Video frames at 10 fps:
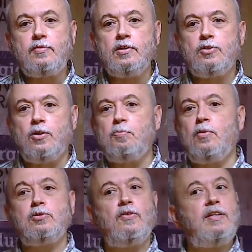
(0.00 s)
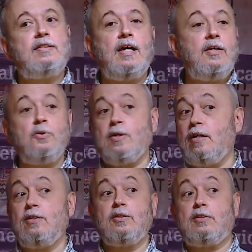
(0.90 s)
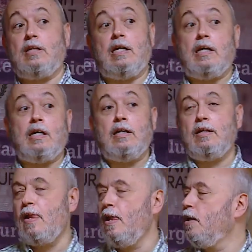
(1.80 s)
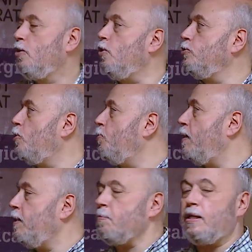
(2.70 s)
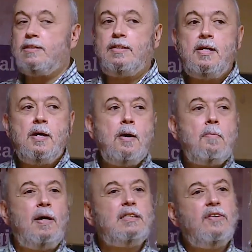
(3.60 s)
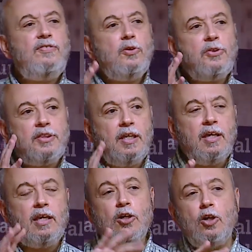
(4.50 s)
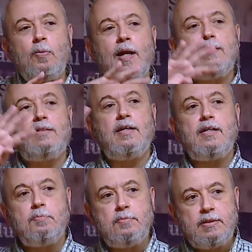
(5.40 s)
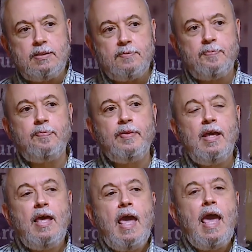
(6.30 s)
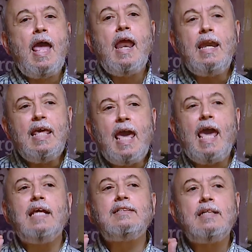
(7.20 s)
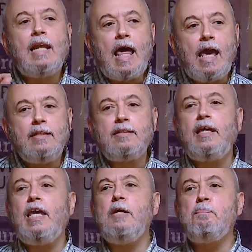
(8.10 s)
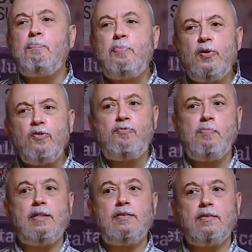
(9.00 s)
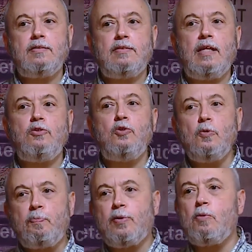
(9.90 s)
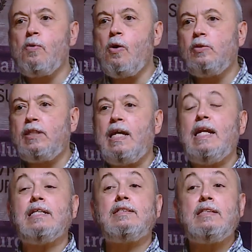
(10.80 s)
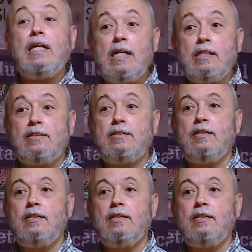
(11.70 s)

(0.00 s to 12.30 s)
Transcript: So most of the time you cannot control very much. But if you think in global terms, any slight improvement that you promote in steels